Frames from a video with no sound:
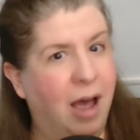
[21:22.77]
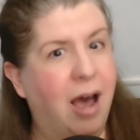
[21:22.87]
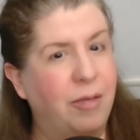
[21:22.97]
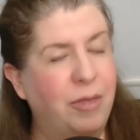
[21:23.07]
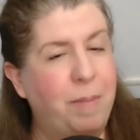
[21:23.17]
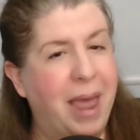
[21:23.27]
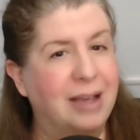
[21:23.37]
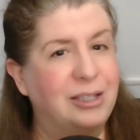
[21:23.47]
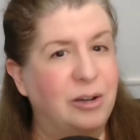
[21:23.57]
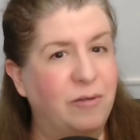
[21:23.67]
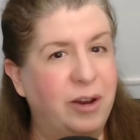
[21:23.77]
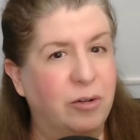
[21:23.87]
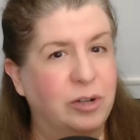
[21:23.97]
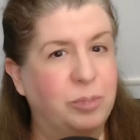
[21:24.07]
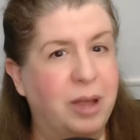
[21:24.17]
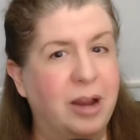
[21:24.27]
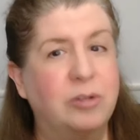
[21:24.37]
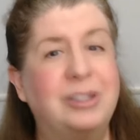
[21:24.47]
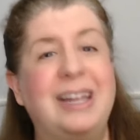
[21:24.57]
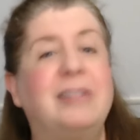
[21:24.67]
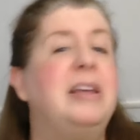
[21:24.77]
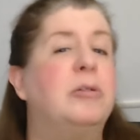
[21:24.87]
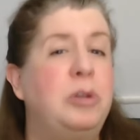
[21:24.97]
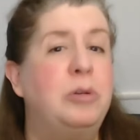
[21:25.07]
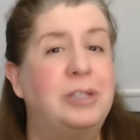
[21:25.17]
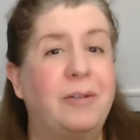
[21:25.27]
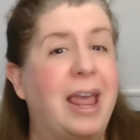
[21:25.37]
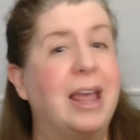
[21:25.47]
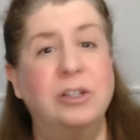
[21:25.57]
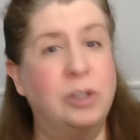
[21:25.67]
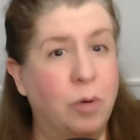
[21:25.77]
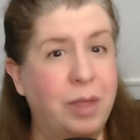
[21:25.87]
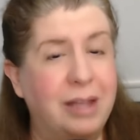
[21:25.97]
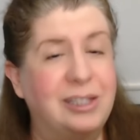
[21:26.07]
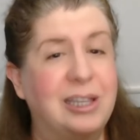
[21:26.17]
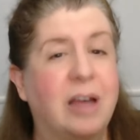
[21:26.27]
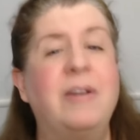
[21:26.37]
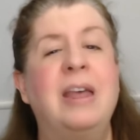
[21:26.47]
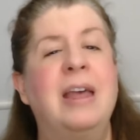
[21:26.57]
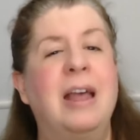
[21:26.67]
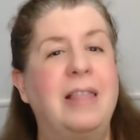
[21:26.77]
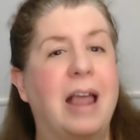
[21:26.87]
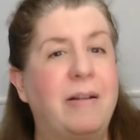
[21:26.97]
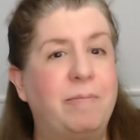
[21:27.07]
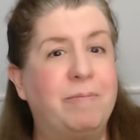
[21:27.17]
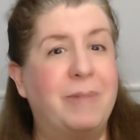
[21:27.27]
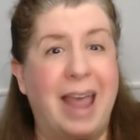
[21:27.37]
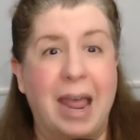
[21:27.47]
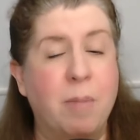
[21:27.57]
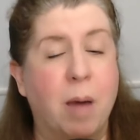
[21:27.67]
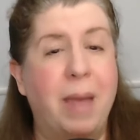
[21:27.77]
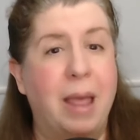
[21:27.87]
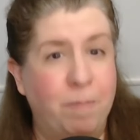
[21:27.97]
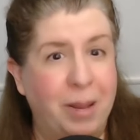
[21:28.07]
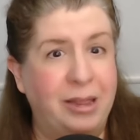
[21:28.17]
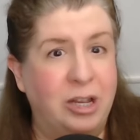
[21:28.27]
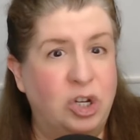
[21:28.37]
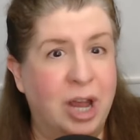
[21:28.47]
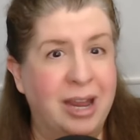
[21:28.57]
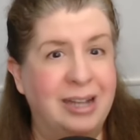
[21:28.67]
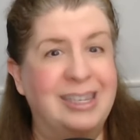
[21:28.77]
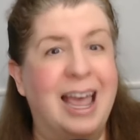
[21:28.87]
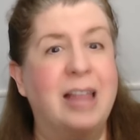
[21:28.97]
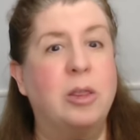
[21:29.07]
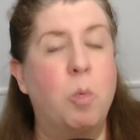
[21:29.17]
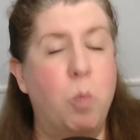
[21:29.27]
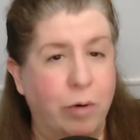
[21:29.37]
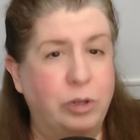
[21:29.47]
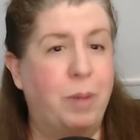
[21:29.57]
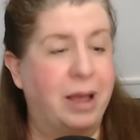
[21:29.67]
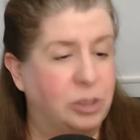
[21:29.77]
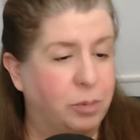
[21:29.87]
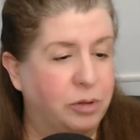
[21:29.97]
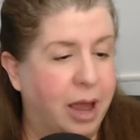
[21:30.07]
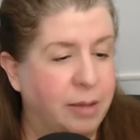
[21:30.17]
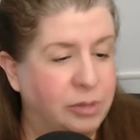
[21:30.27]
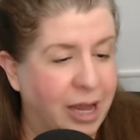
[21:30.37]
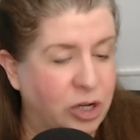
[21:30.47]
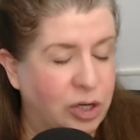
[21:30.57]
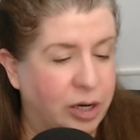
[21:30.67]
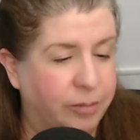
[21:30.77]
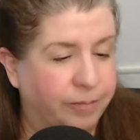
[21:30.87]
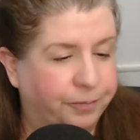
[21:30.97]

on the pass interference players, the illegal use of hands and all that stuff that came up and bit the Giants at the worst possible times last year.